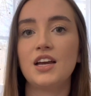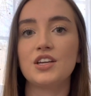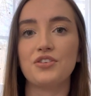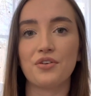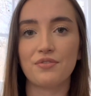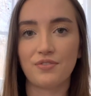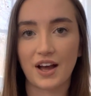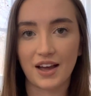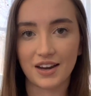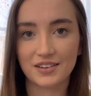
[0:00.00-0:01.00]
you're
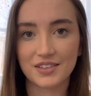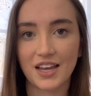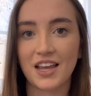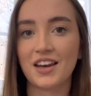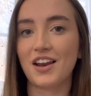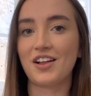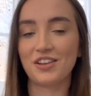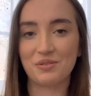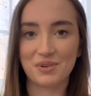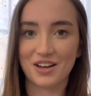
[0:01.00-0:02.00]
fine. And a
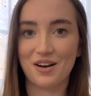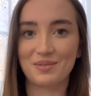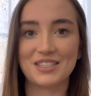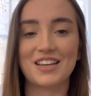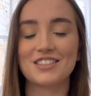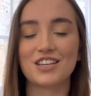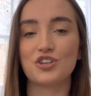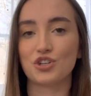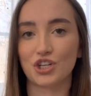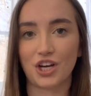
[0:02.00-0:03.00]
little bit of common sense
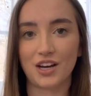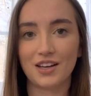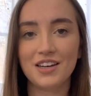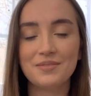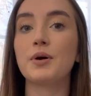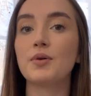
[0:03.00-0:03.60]
and you're good.